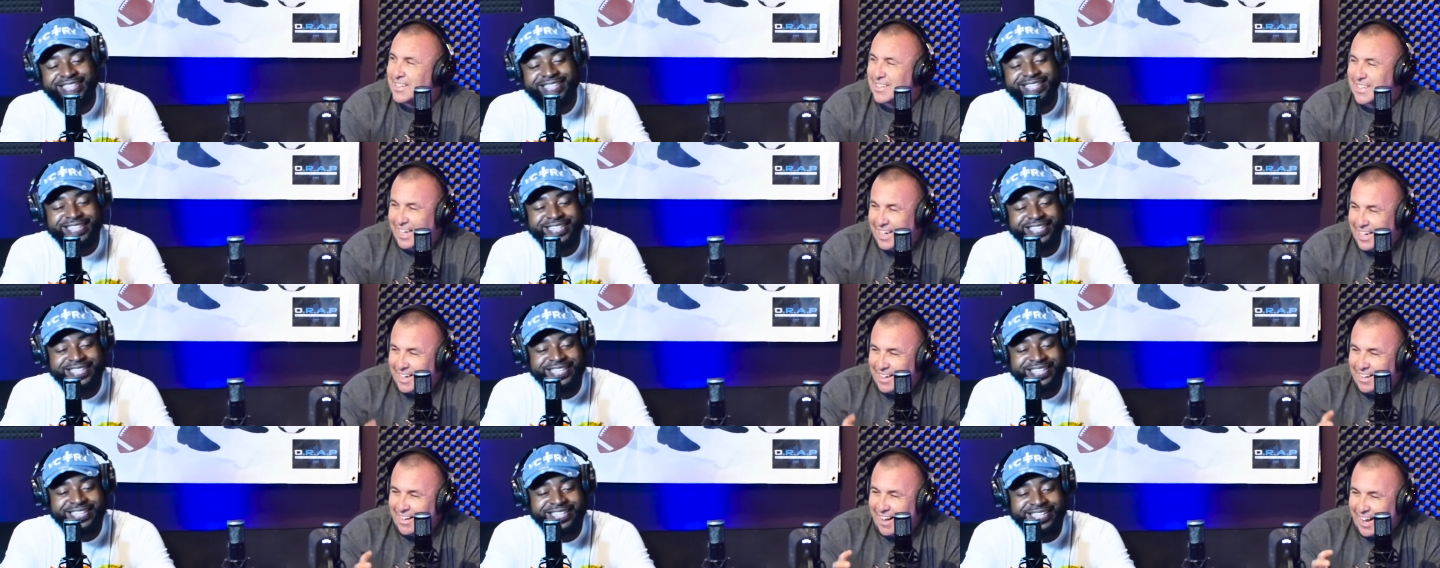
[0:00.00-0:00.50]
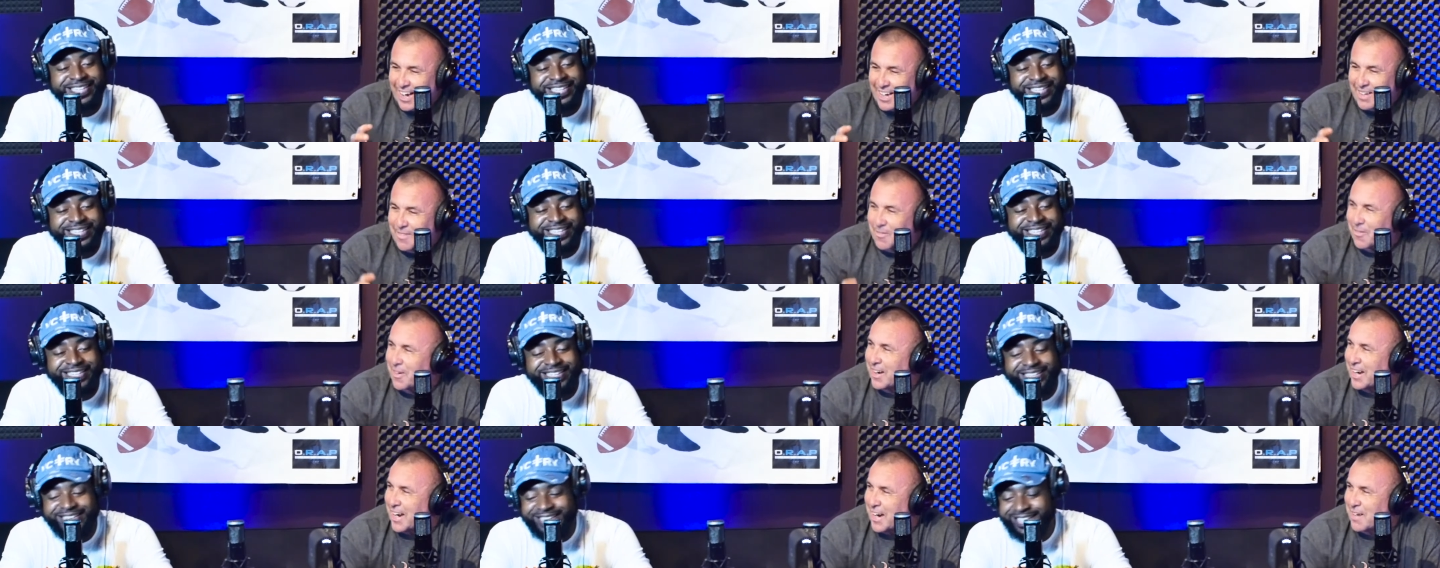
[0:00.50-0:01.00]
Speaker 1: they like
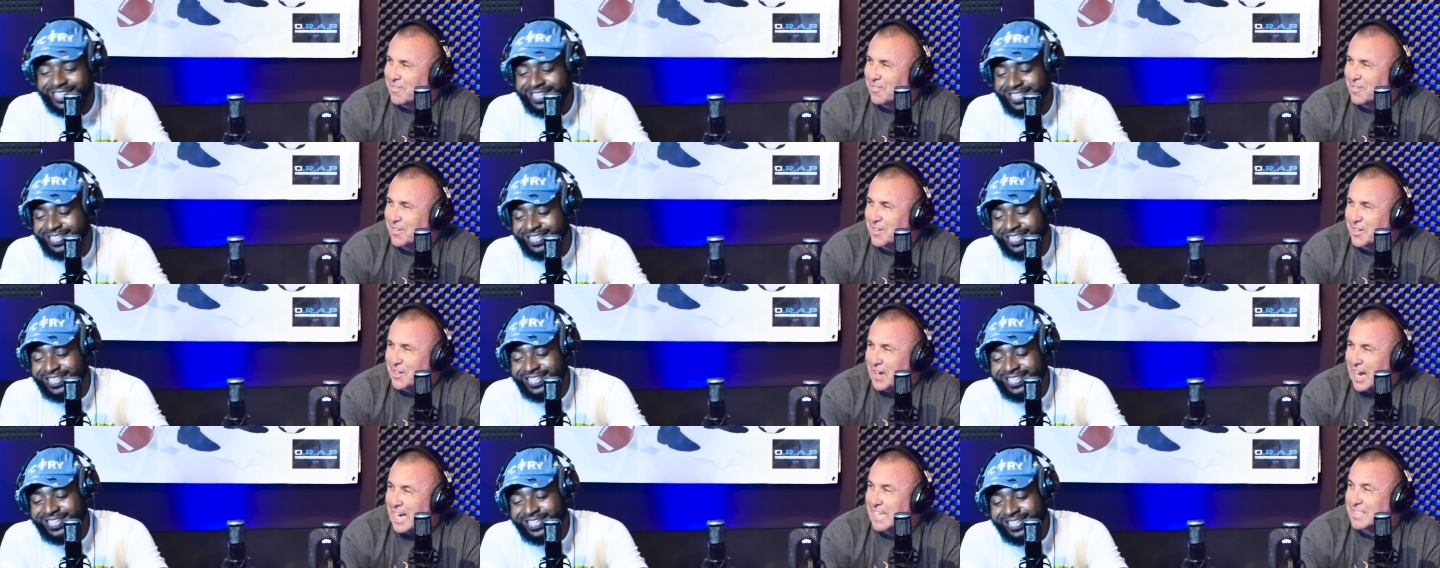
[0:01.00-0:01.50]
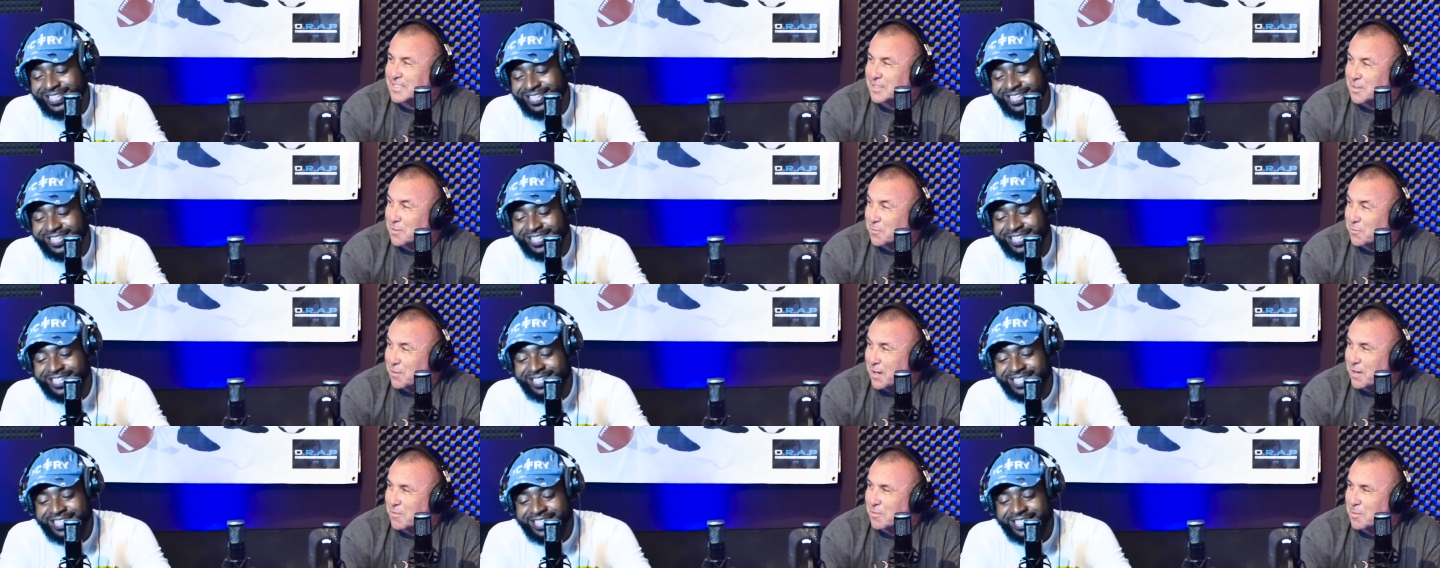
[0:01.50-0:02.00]
whatever. You ask their
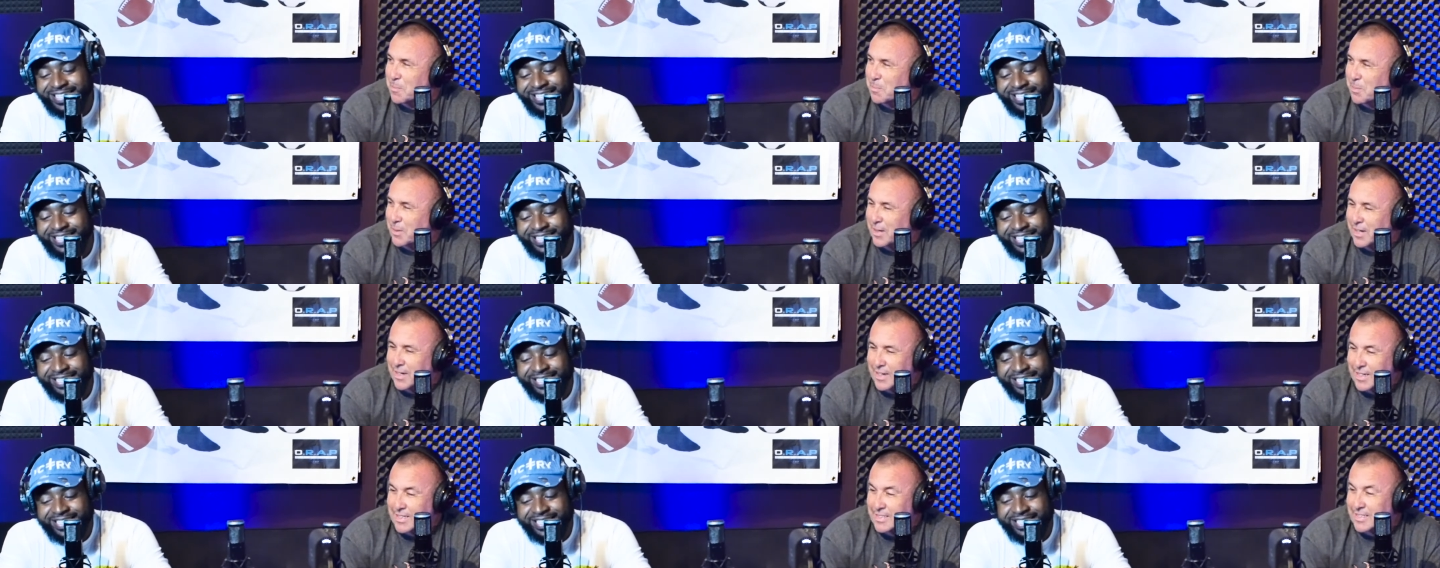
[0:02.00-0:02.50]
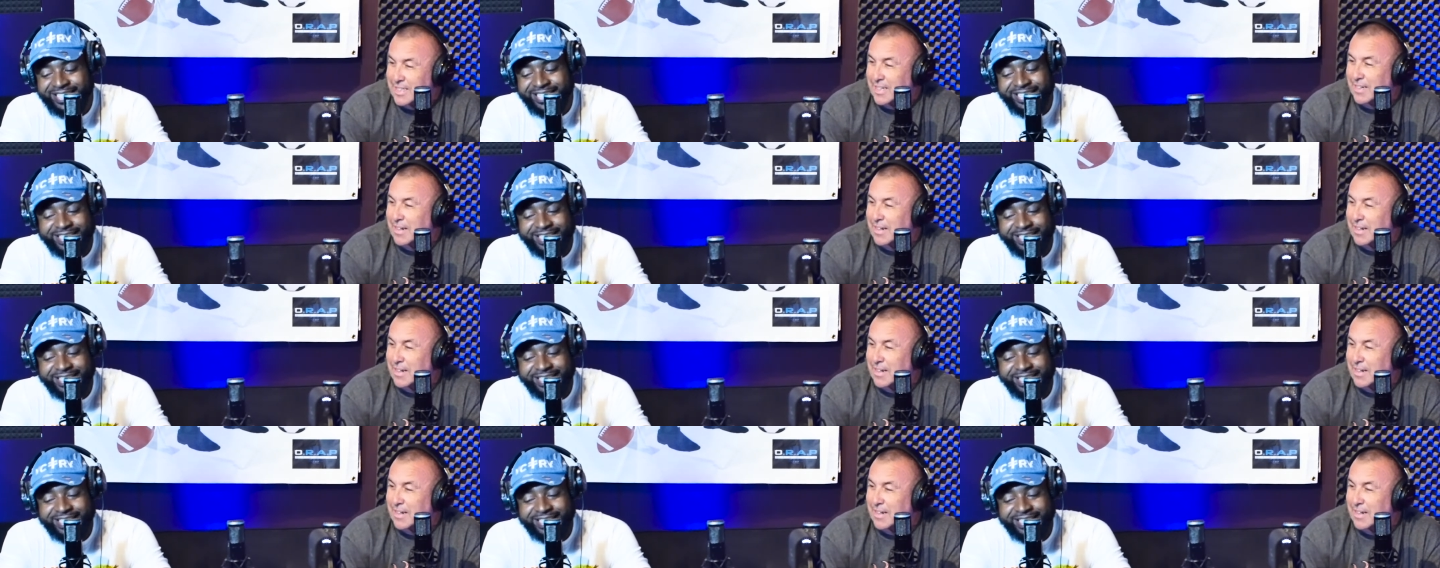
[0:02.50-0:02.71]
favorite player, they say